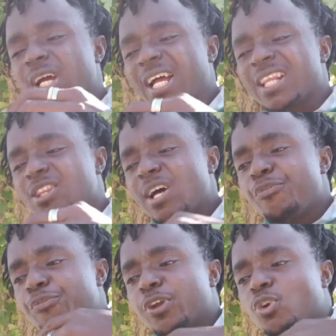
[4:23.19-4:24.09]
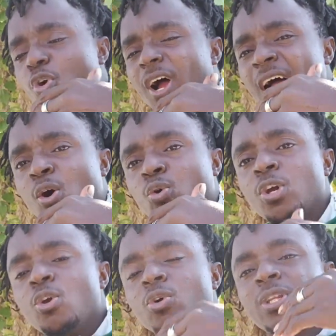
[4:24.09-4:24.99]
They cannot figure out
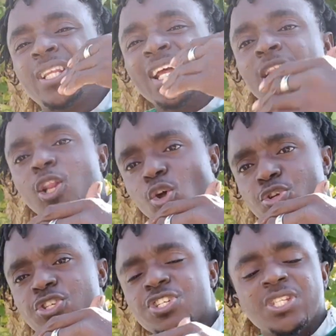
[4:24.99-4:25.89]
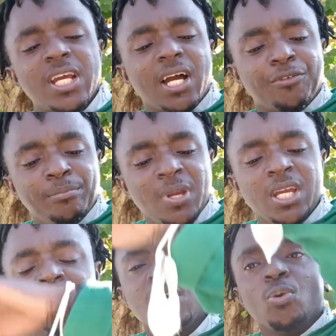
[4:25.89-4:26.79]
the losses they have made